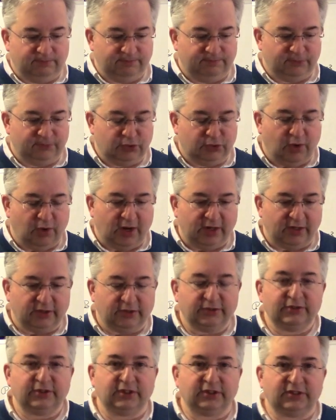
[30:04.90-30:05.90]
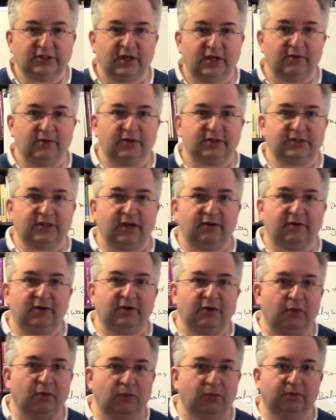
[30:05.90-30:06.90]
trials, etc.,
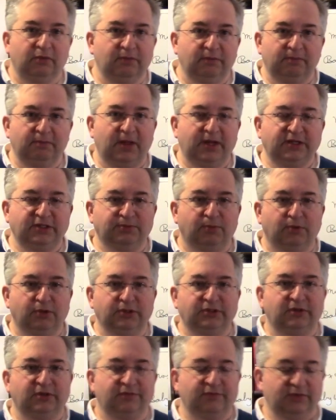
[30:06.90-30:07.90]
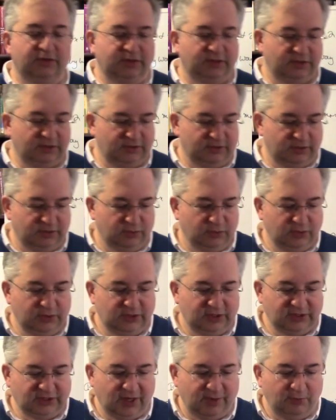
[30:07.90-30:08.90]
or many sports different do it the
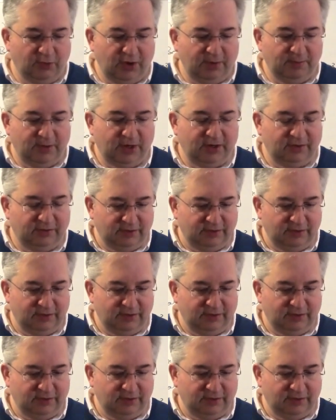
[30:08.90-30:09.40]
same way, but